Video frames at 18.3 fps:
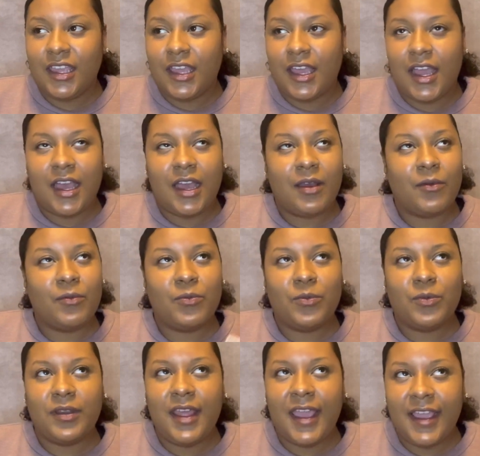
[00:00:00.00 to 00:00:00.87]
I
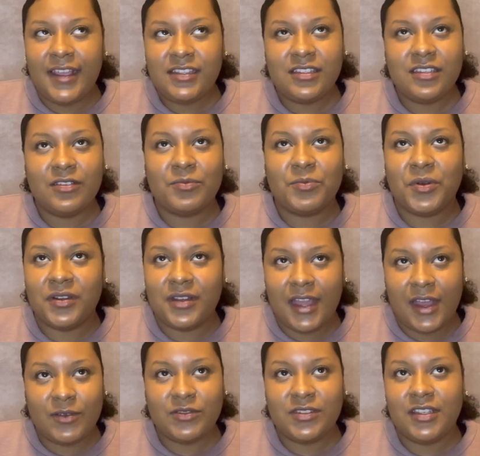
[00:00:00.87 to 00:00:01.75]
would hate to
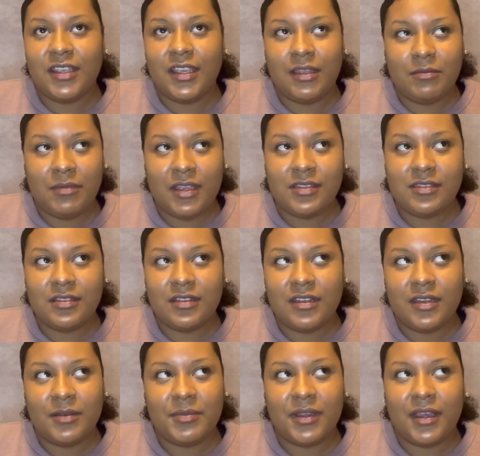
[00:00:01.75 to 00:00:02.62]
pronounce it and mess it
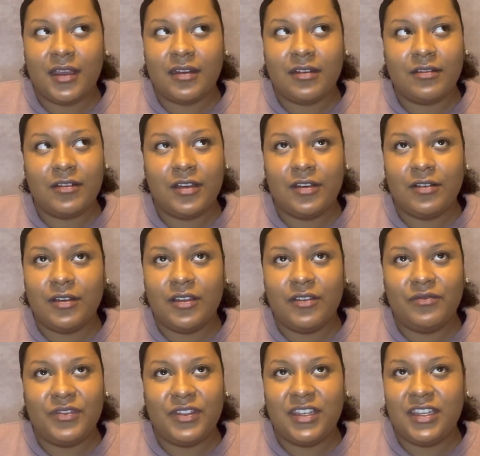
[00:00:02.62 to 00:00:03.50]
up. I don't know,
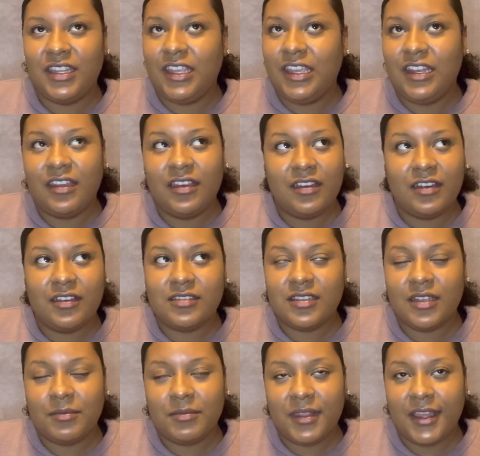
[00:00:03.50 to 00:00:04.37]
Veneta or
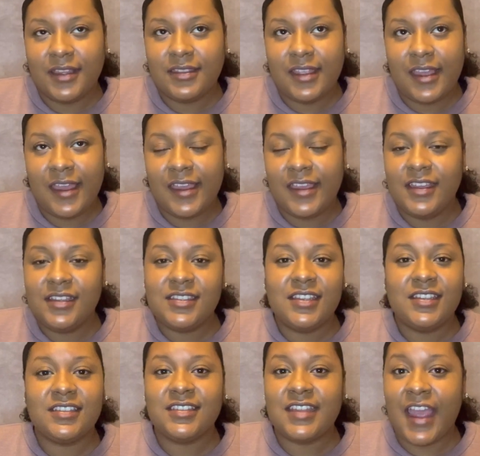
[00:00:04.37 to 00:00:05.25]
something like that. It's
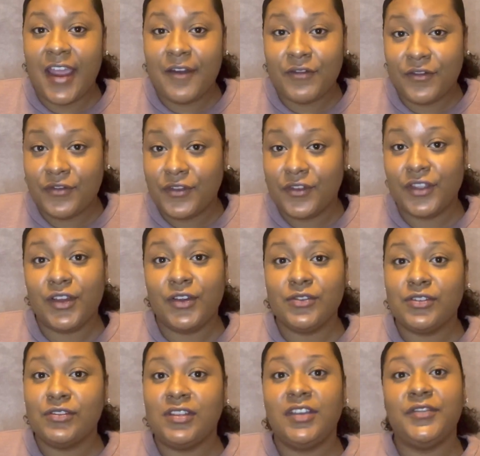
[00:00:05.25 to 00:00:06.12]
in Stafford. For those
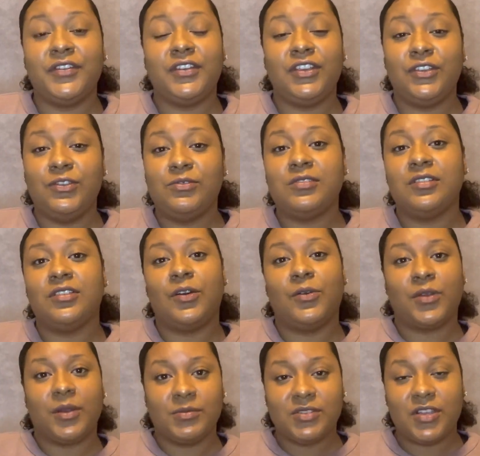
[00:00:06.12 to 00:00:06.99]
who live in Houston know
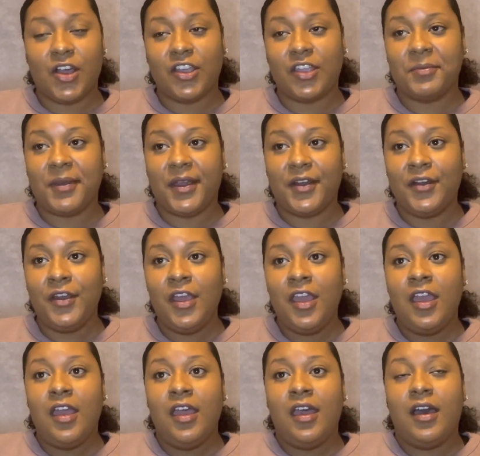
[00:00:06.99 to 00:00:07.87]
what I'm talking about.
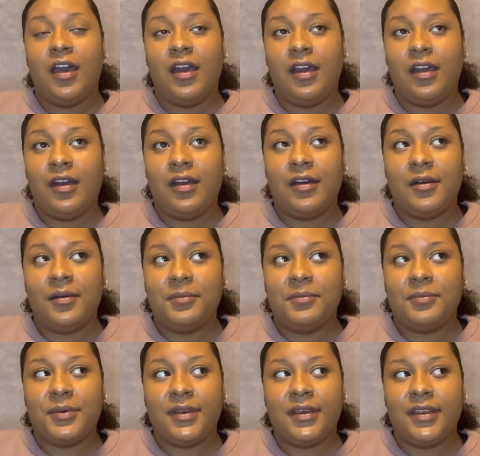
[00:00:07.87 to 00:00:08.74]

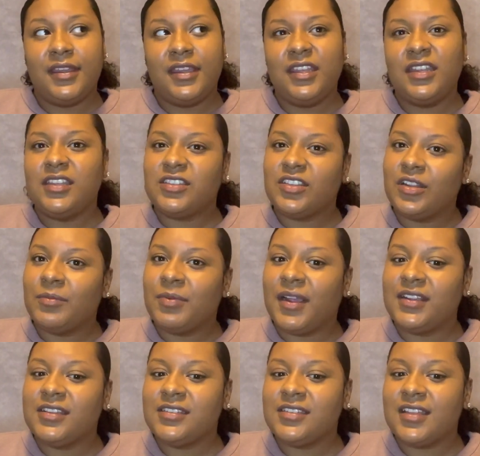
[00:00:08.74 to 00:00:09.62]
But it is on the
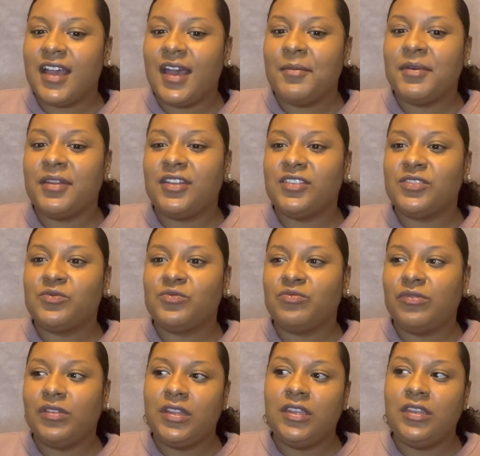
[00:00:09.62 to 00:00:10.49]
pricey side, but it's
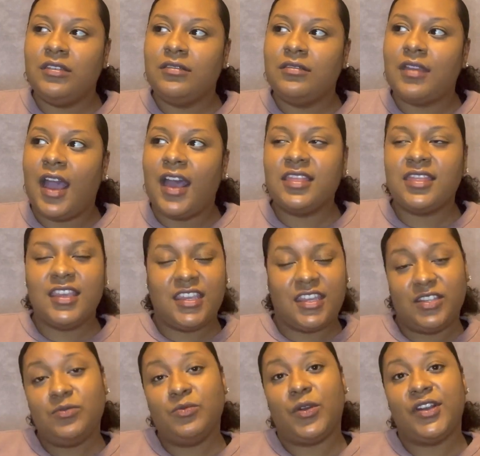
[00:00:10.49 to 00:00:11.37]
really, I think
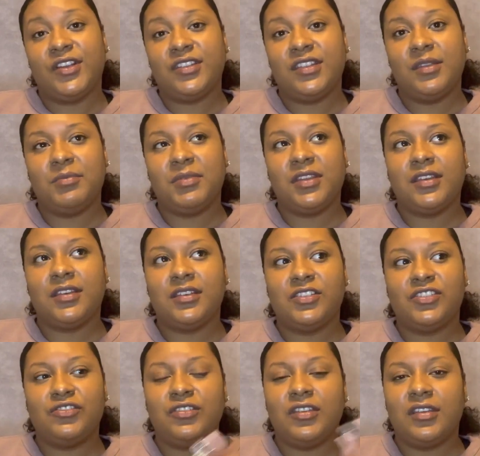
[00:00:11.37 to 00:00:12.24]
it's worth it
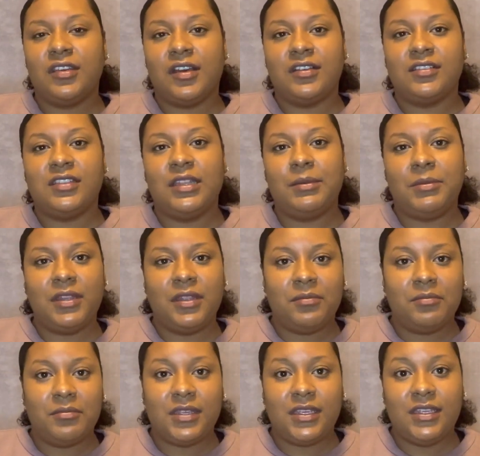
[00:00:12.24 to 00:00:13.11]
because you get unlimited
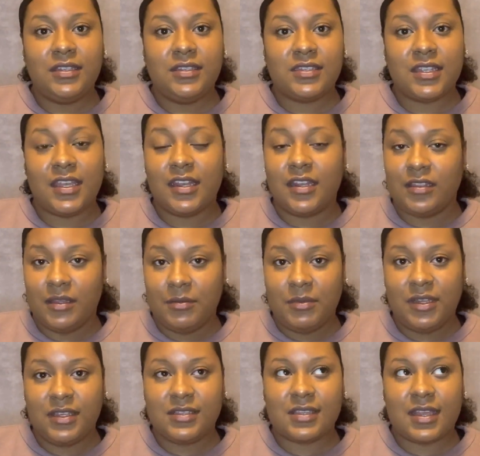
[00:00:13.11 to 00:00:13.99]
meats and
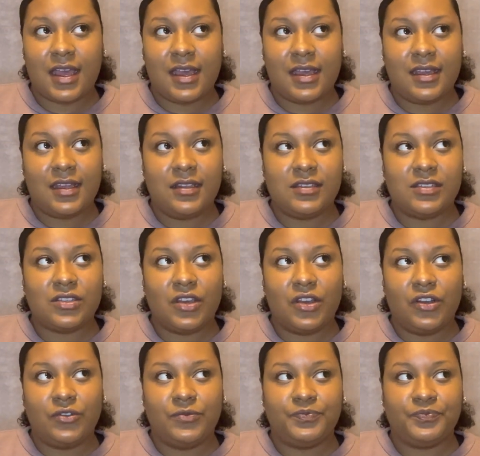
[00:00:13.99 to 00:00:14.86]
unlimited sides.
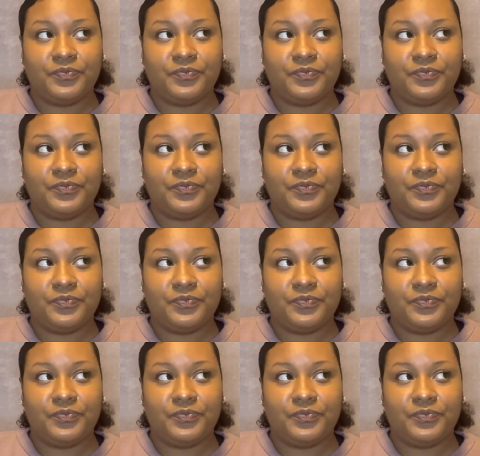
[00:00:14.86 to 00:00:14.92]
So